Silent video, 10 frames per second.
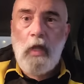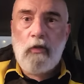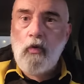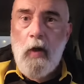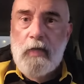
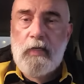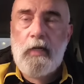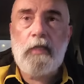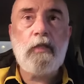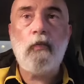It's
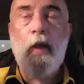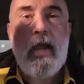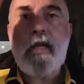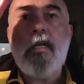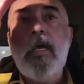craziness, the
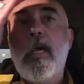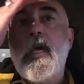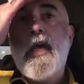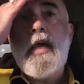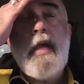rain
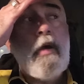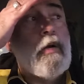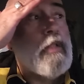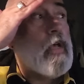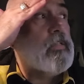
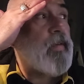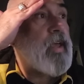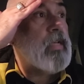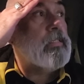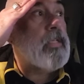here in Las
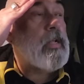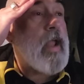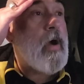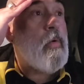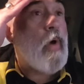Vegas.
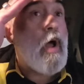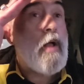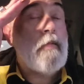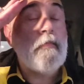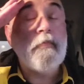Now,
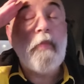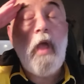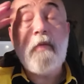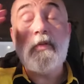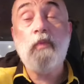
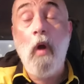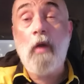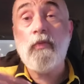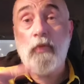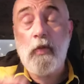I was
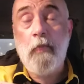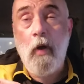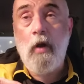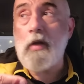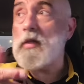walking through the
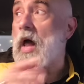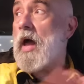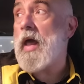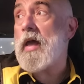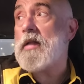parking
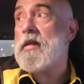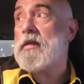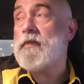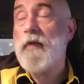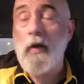lot and
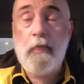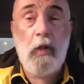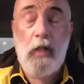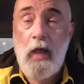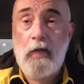this very
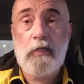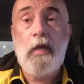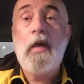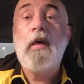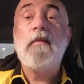polite,
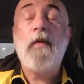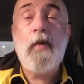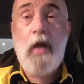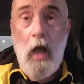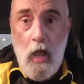
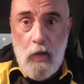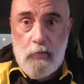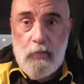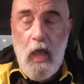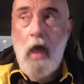very
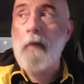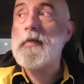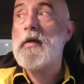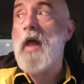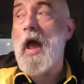kind
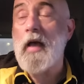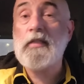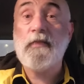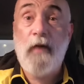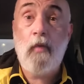captain
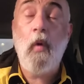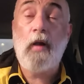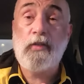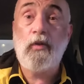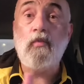asked if I
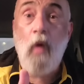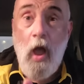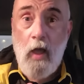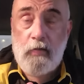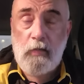wanted a
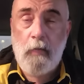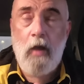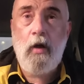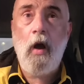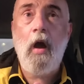ride to
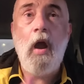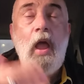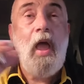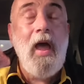my car.